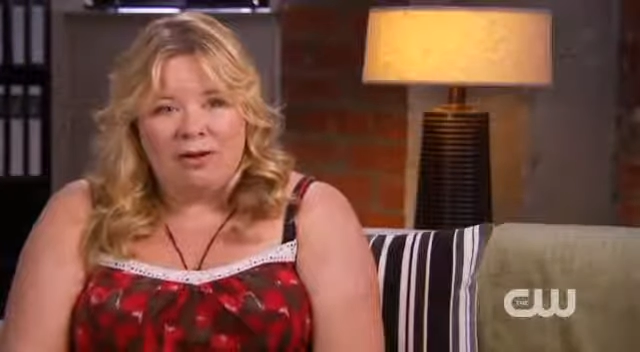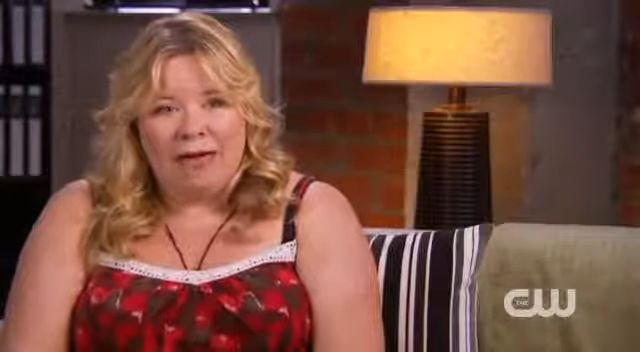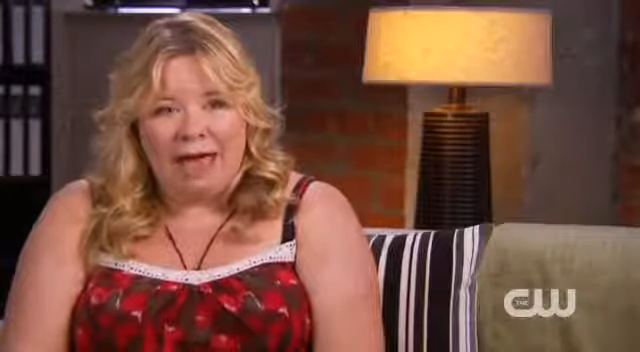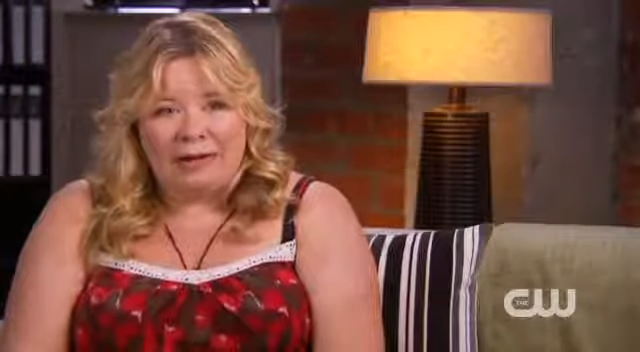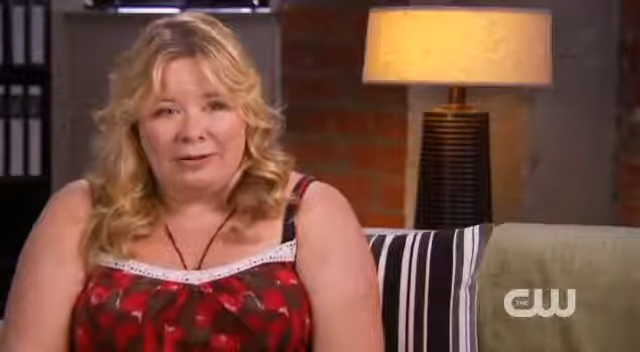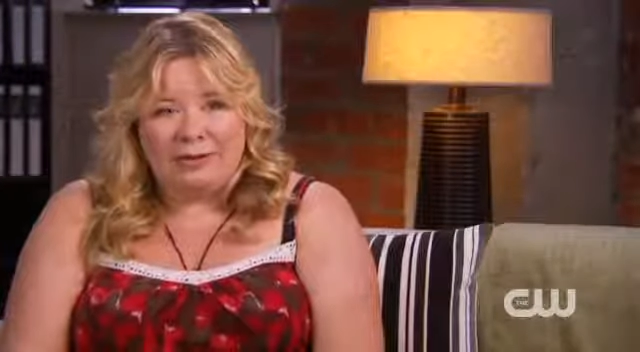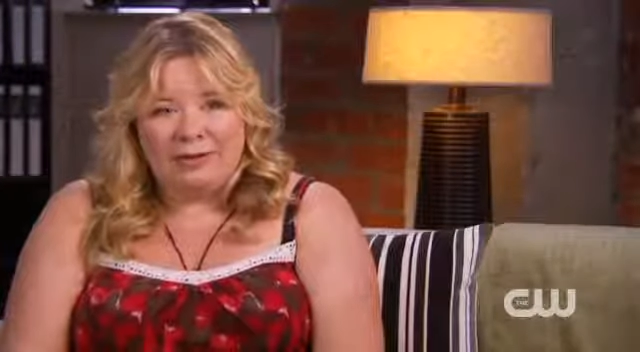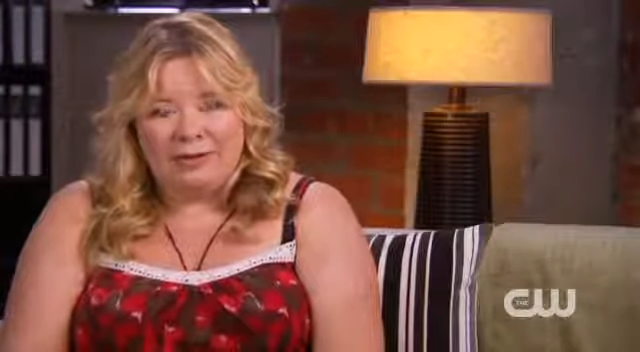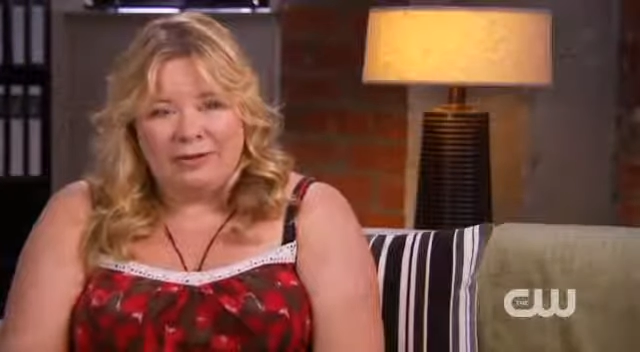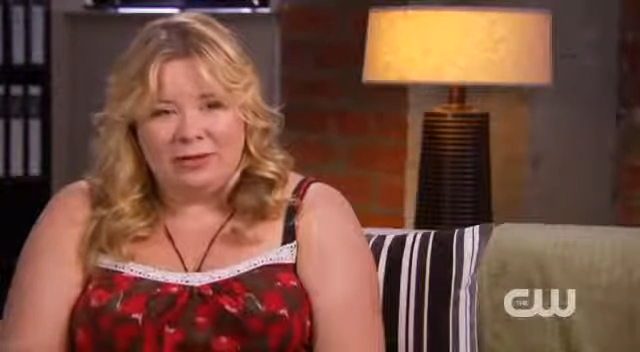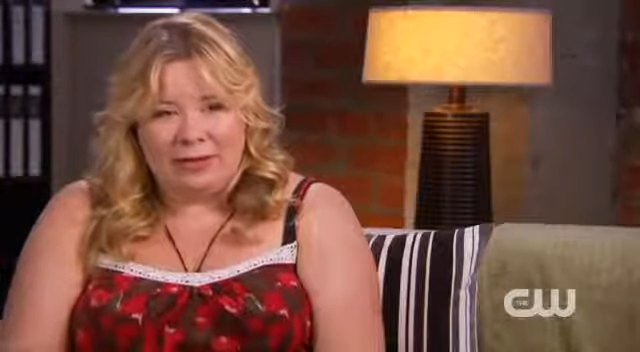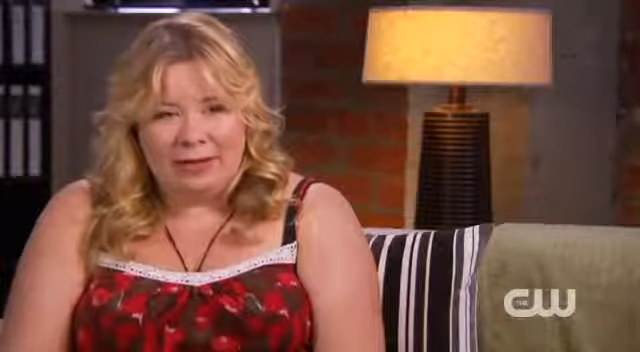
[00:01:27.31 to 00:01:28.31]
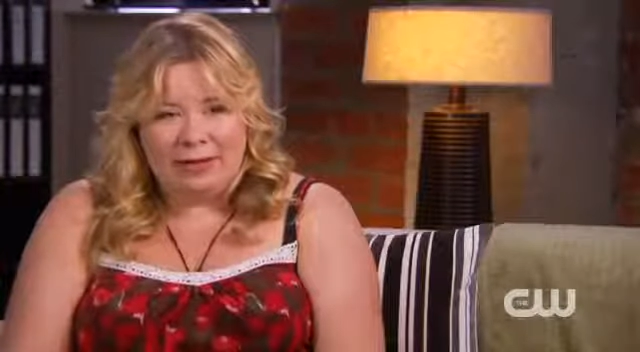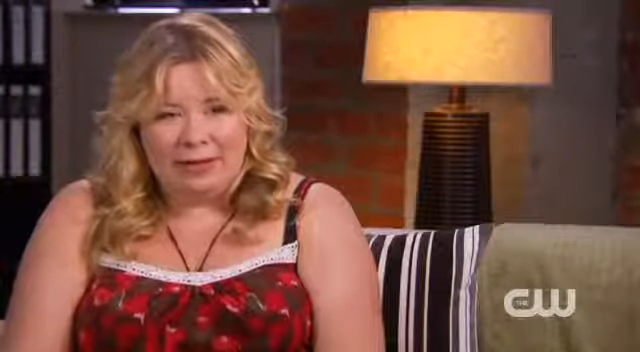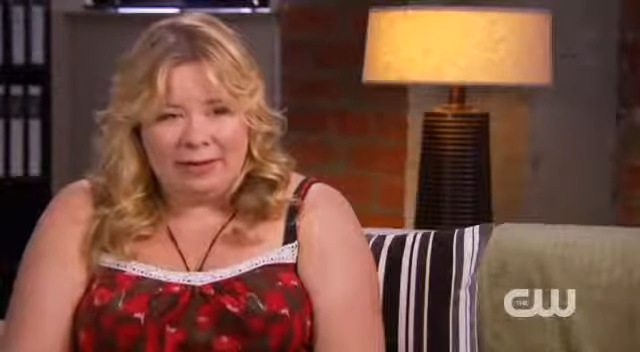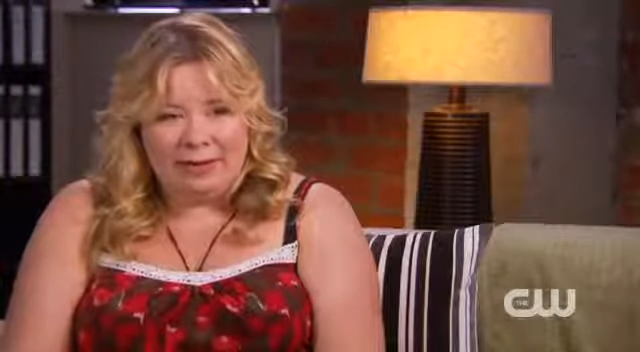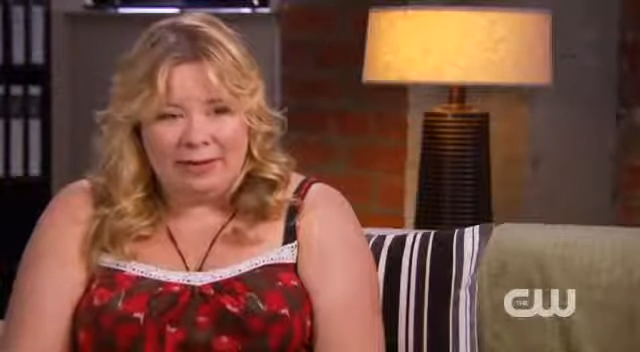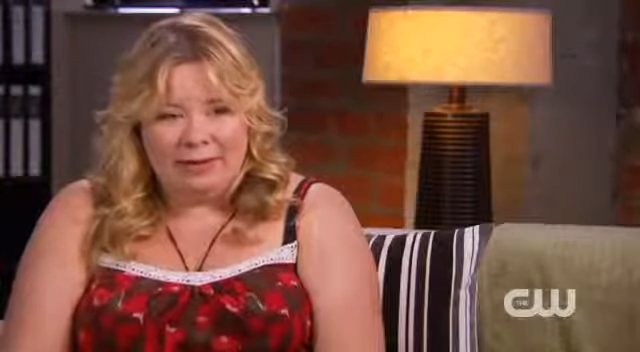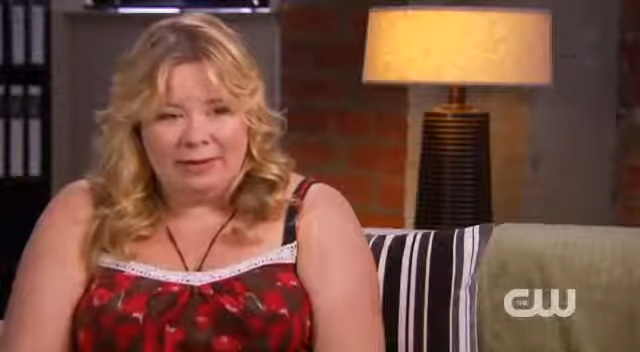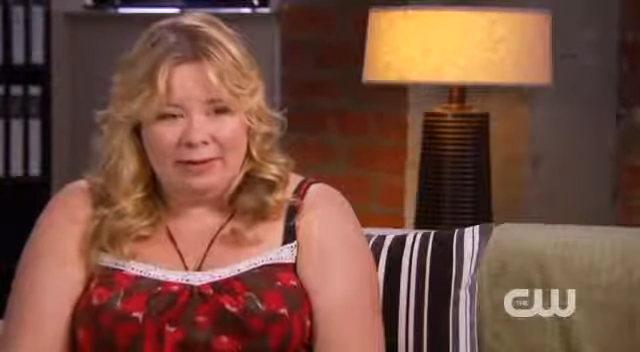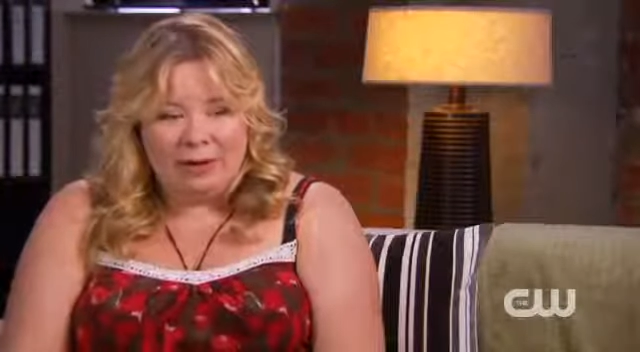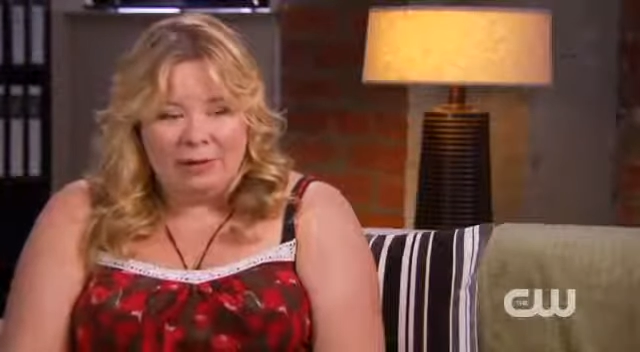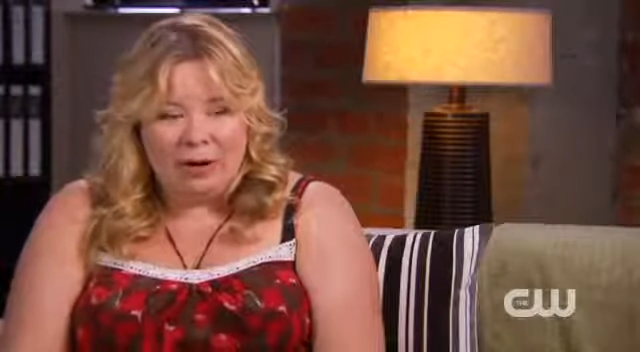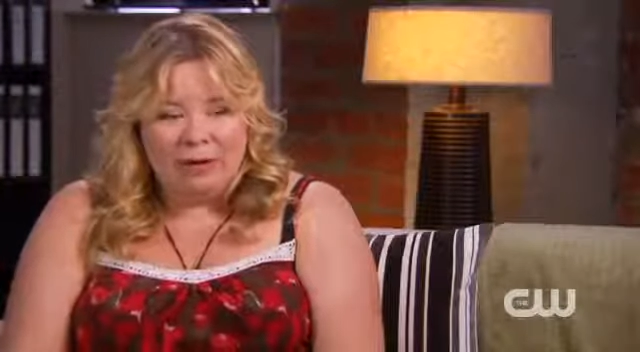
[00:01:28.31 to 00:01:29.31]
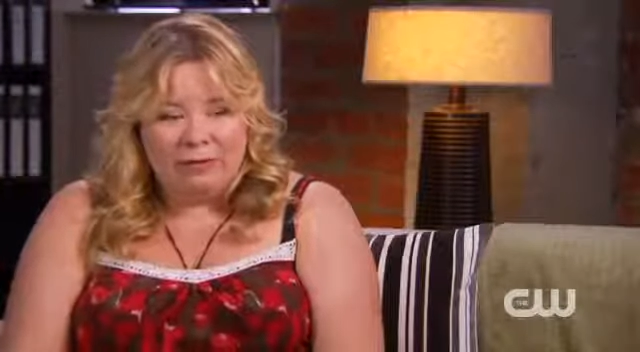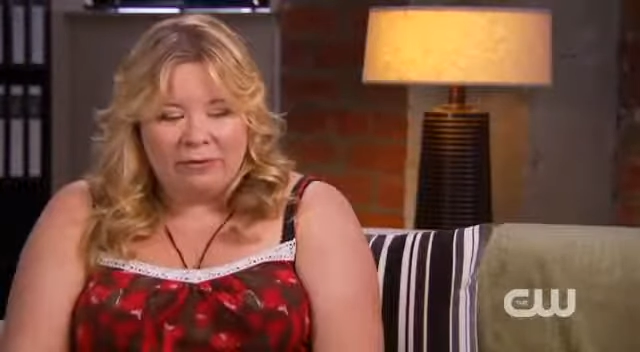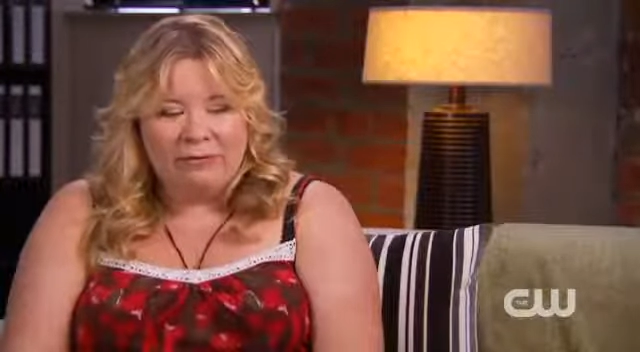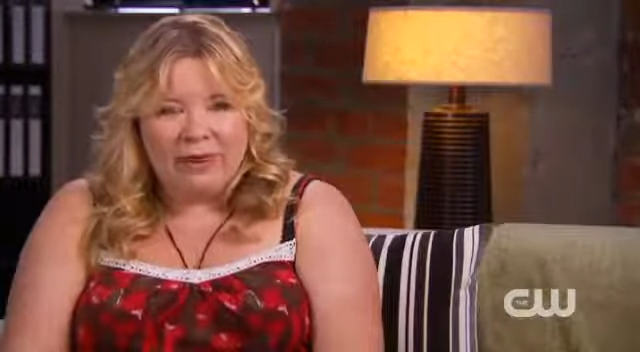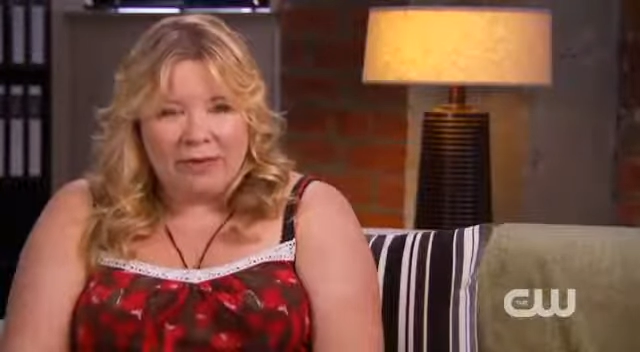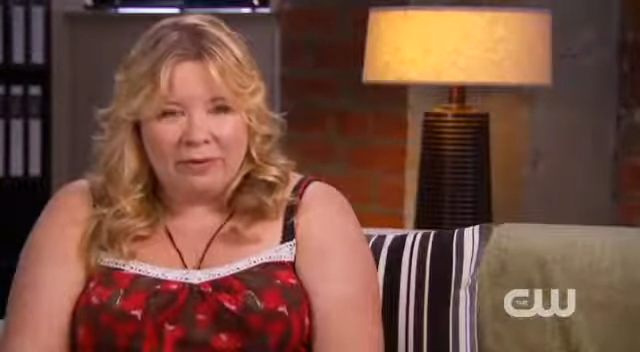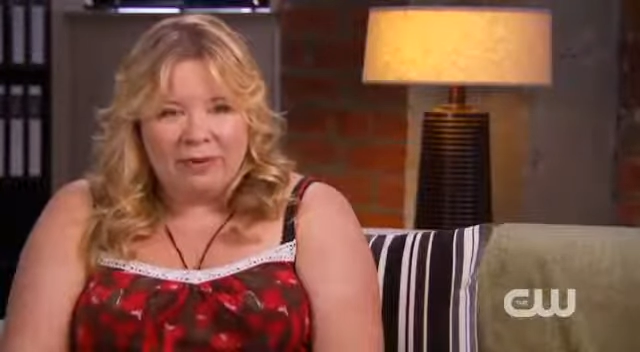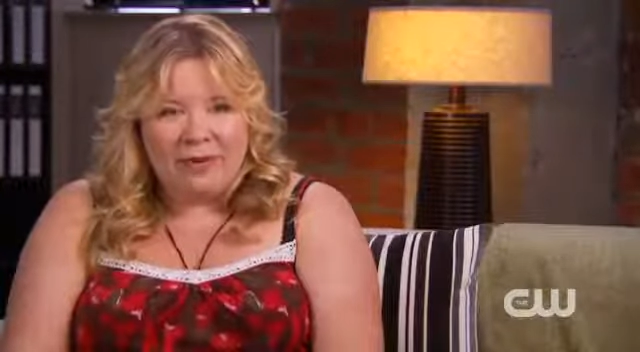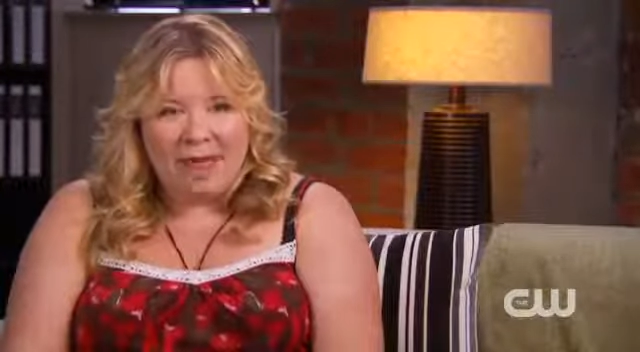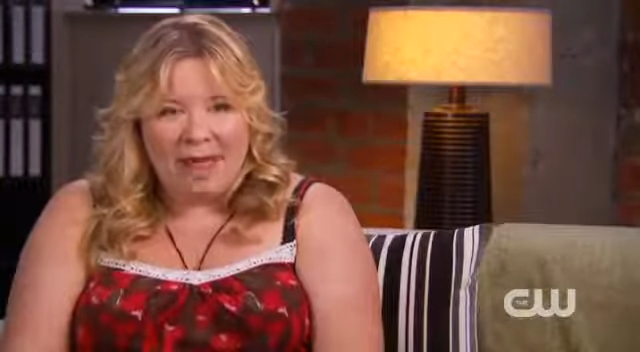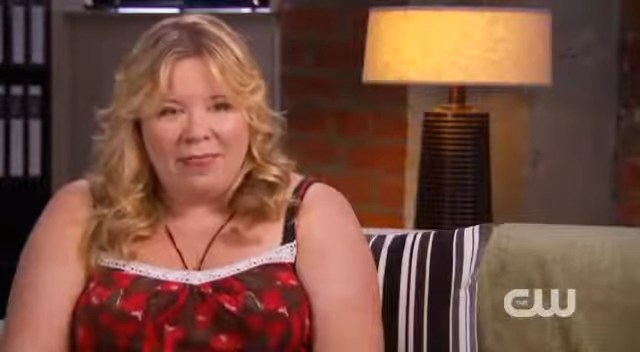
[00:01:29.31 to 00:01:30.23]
actress and such a dedicated part of the family.